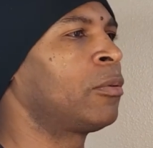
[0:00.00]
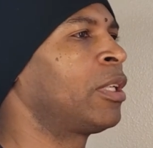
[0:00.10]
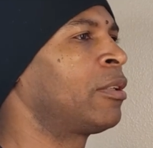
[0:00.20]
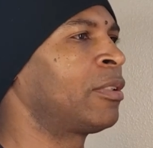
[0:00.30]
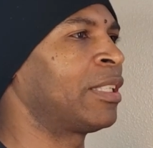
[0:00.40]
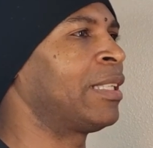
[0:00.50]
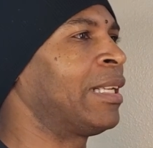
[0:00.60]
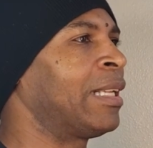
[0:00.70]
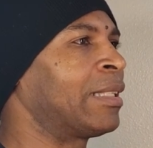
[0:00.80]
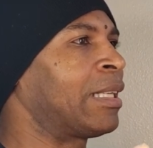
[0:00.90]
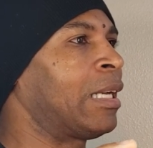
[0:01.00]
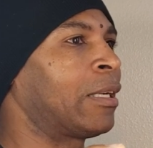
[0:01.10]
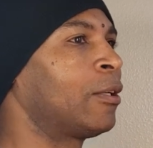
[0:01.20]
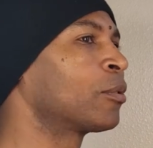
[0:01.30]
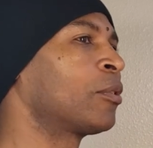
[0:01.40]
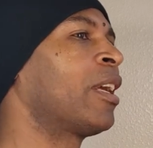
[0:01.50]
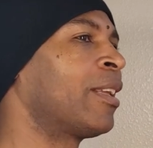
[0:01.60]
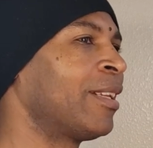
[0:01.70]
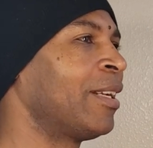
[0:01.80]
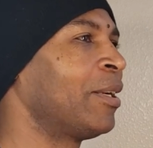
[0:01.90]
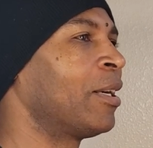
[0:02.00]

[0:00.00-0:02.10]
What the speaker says: whatever that kind of go through that,